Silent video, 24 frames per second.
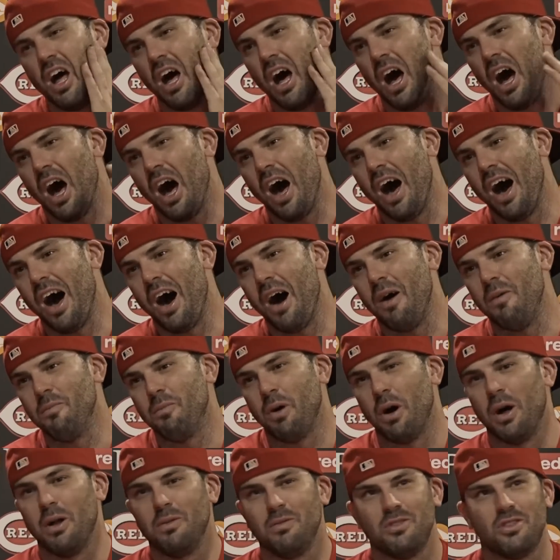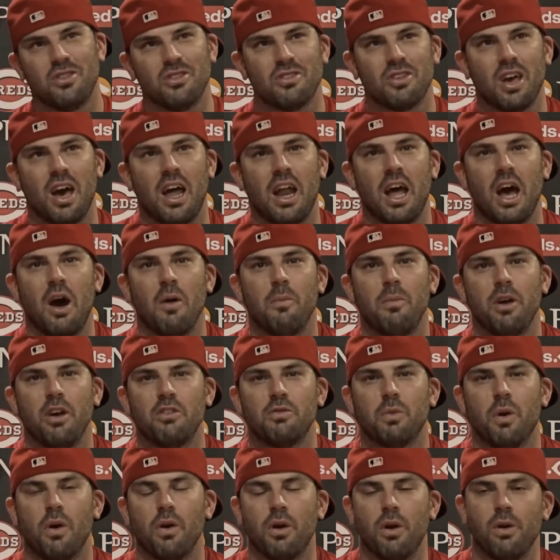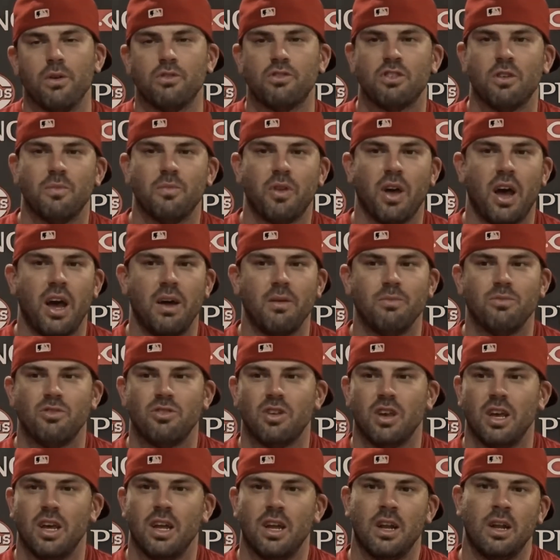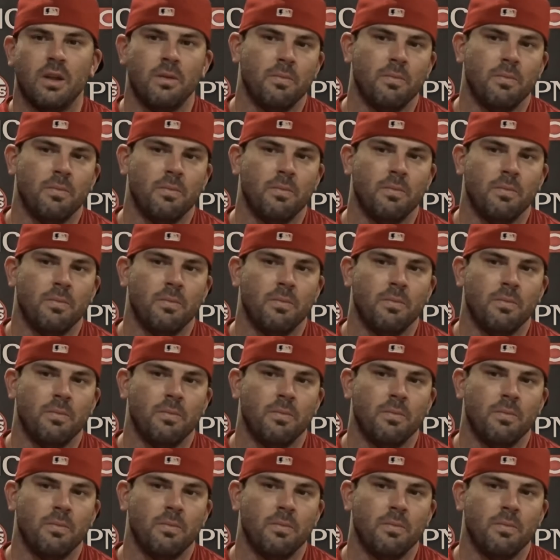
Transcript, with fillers: um, but just kind of how baseball goes sometimes. And